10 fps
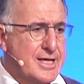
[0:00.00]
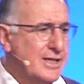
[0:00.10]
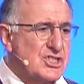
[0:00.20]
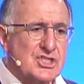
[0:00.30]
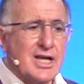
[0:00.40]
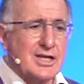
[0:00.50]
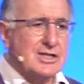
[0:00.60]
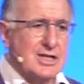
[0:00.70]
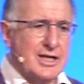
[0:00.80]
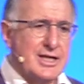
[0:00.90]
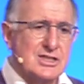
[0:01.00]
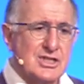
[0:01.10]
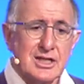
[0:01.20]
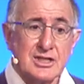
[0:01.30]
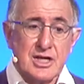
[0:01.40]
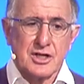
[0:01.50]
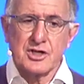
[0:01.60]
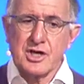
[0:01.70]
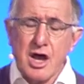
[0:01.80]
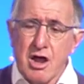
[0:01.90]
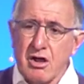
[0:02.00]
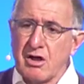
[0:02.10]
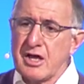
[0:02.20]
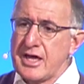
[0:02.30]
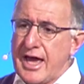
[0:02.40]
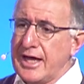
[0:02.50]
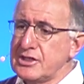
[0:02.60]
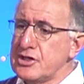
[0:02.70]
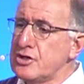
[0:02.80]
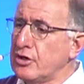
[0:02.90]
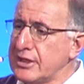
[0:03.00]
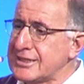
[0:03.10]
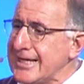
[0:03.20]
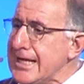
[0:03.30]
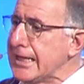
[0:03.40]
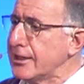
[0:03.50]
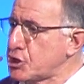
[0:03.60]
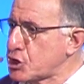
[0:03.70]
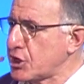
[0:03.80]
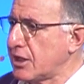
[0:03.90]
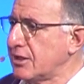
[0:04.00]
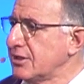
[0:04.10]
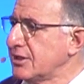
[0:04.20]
And secondly, He said, Go and anoint Elisha